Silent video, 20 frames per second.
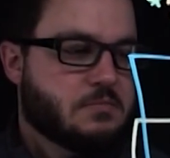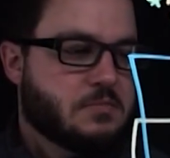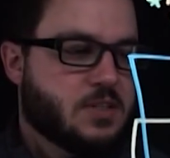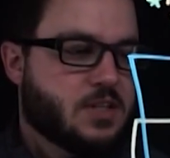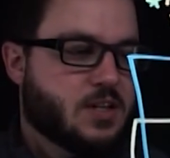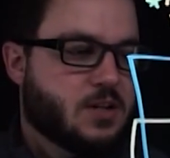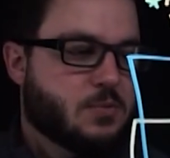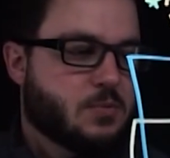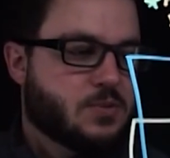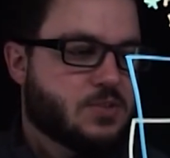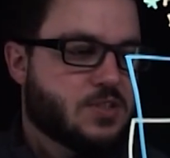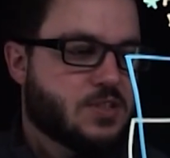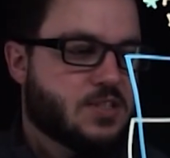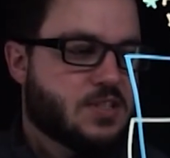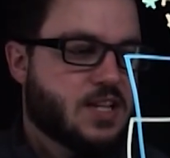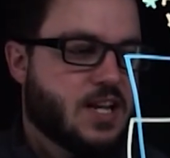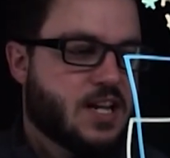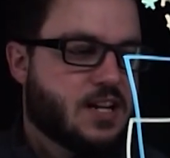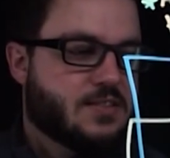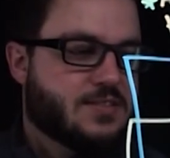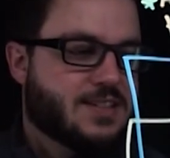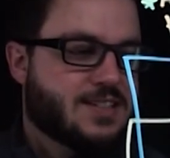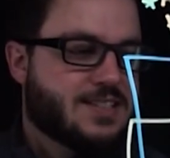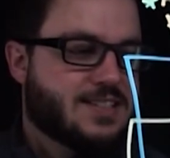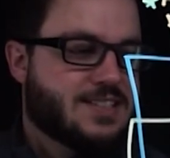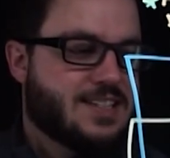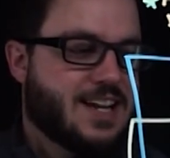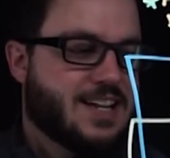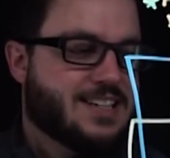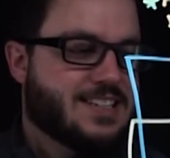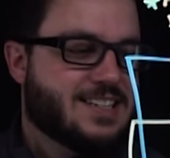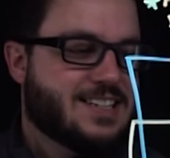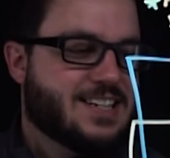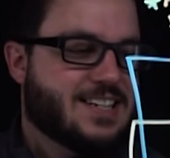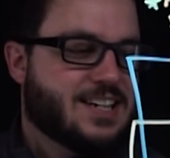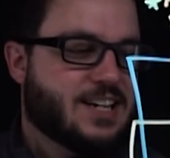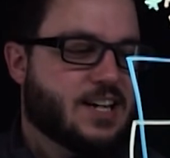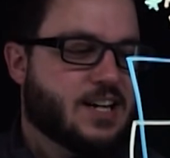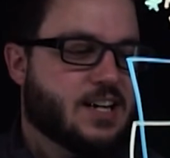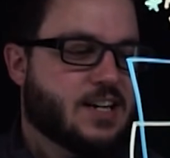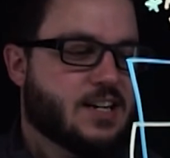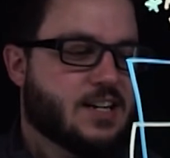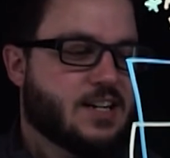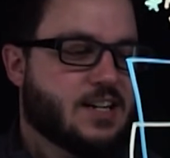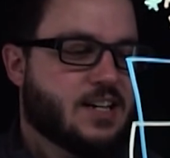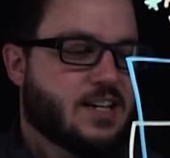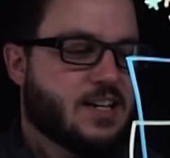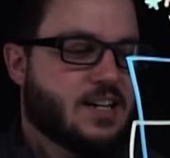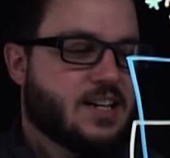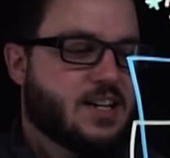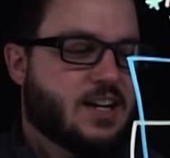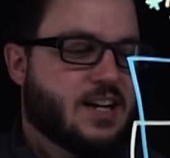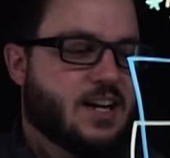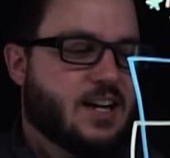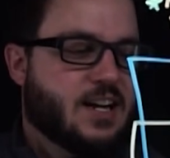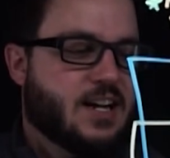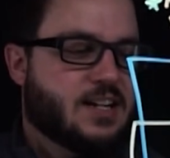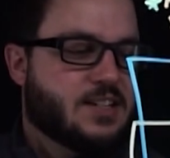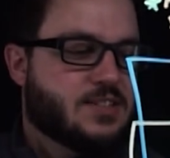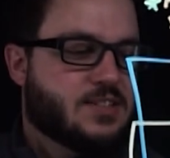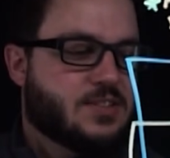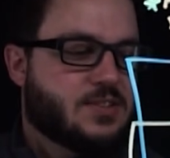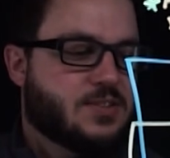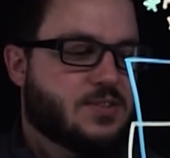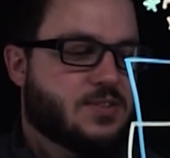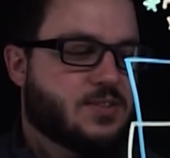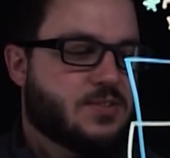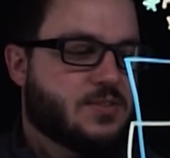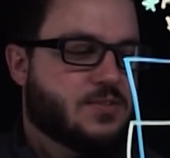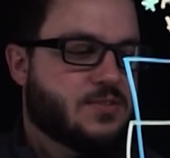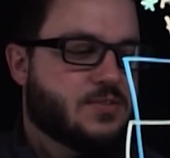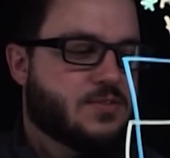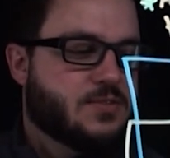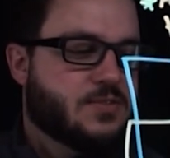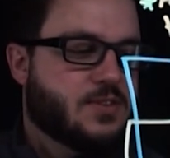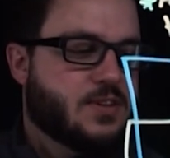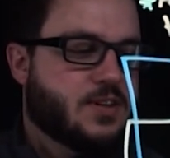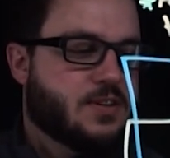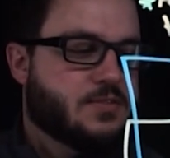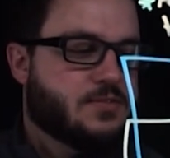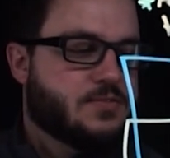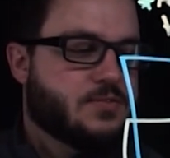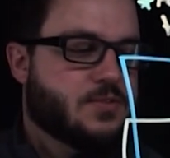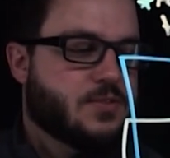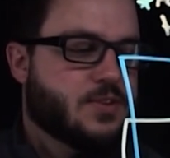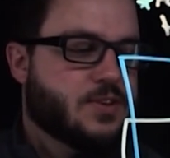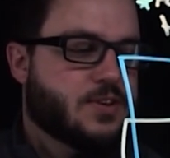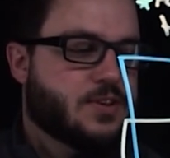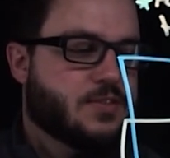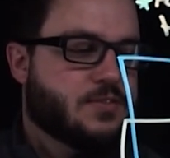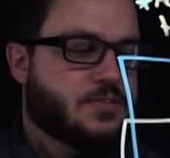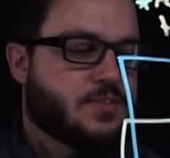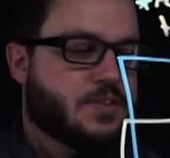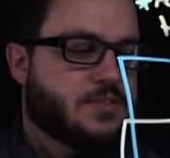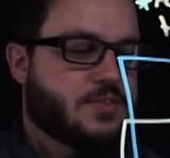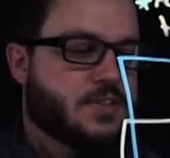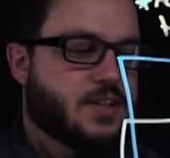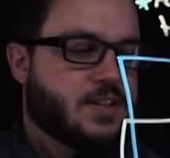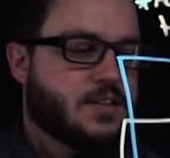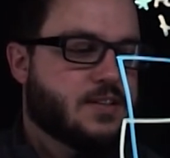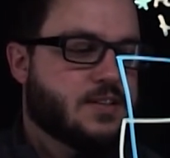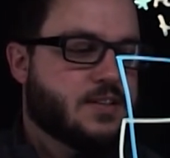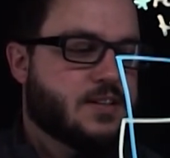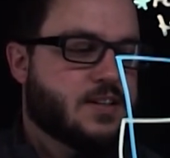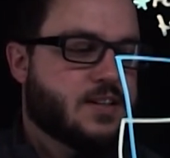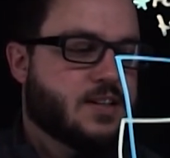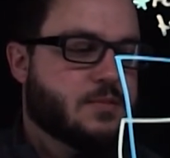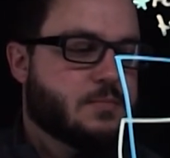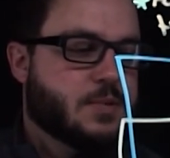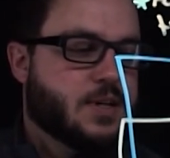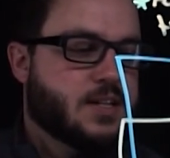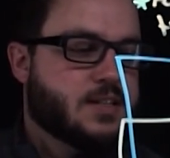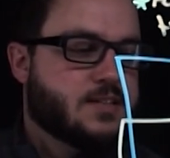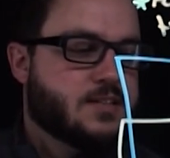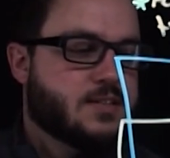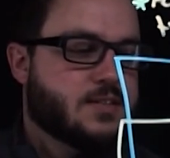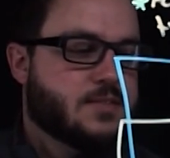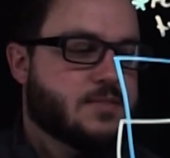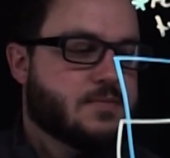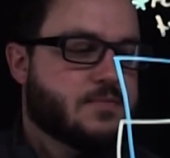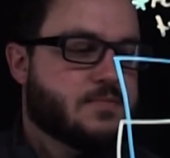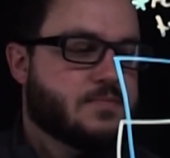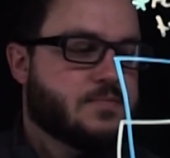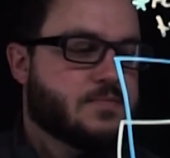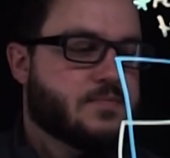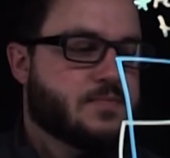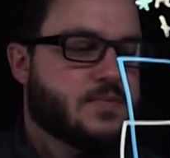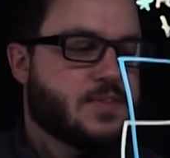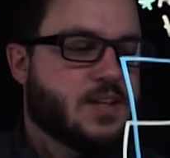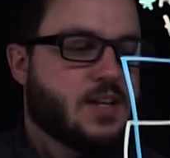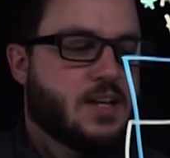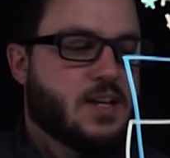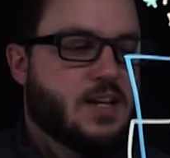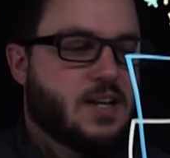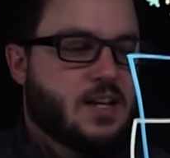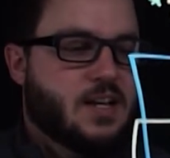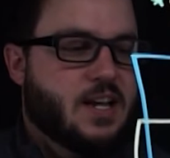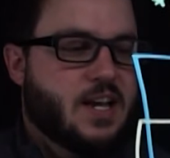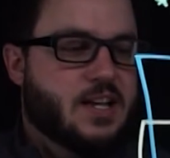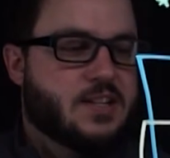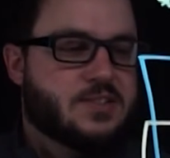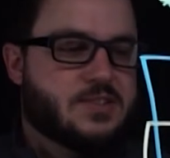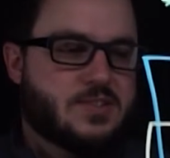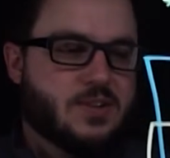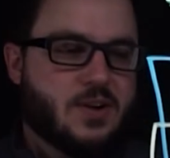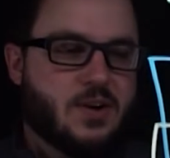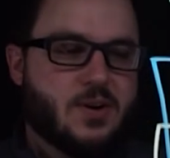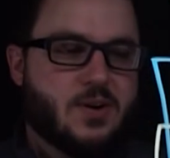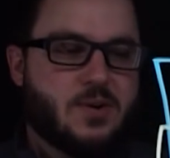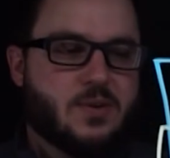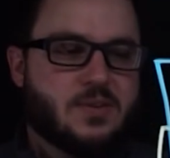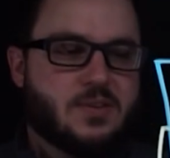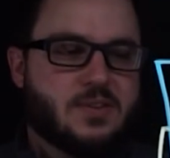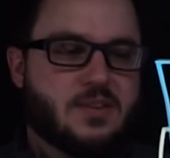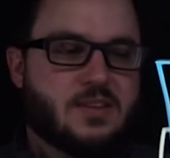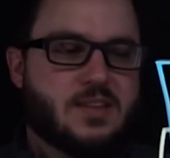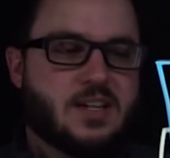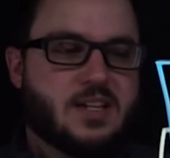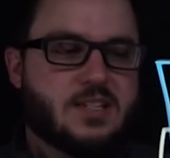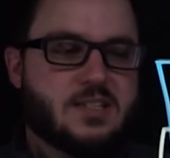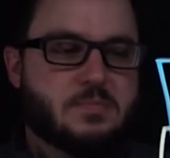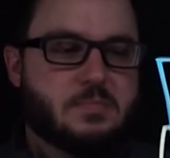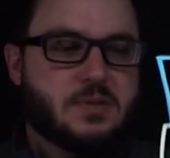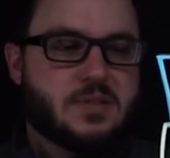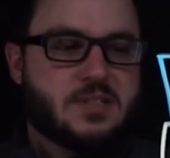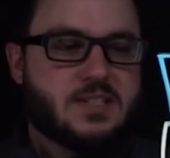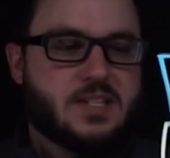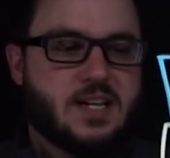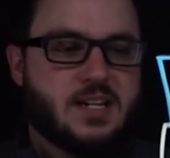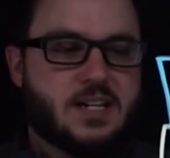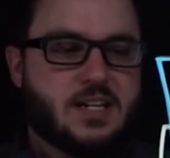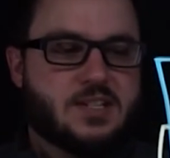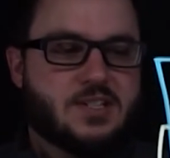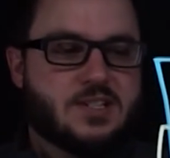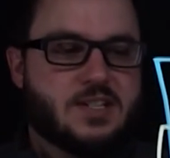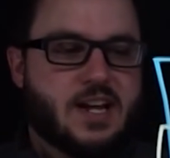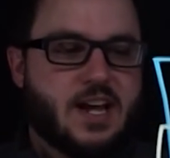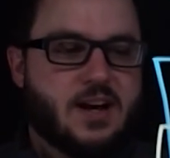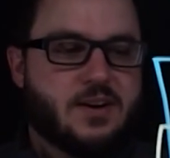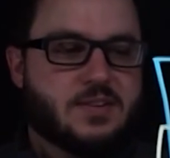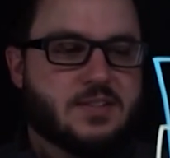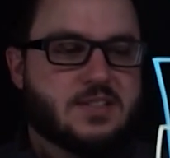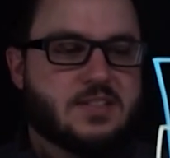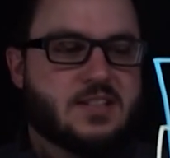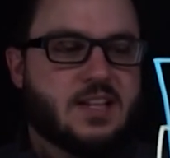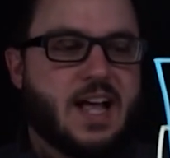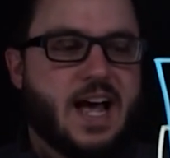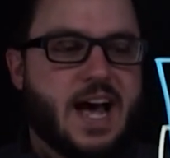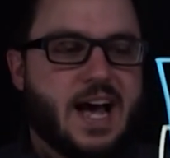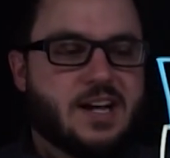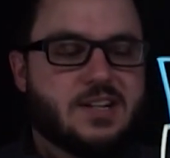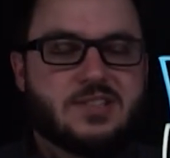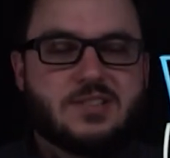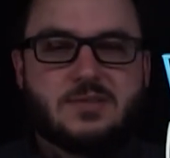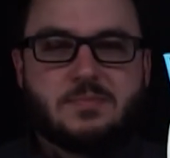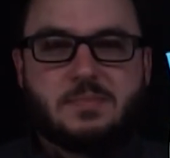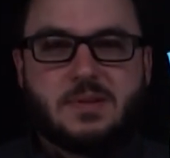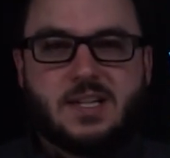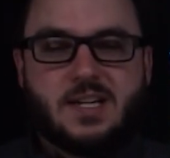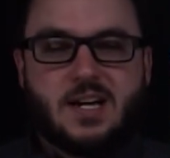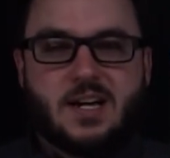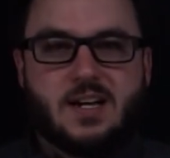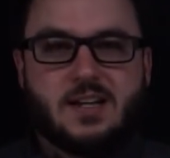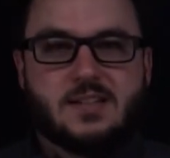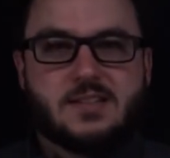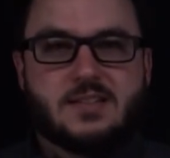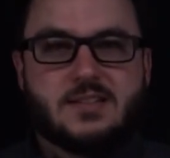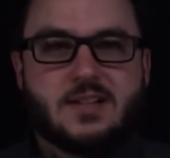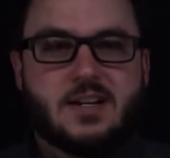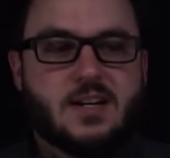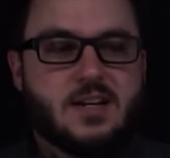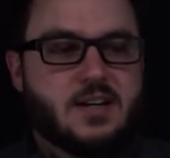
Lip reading: we'll just kind of extend here to 450 gigabytes. And so this percentage now is slashed because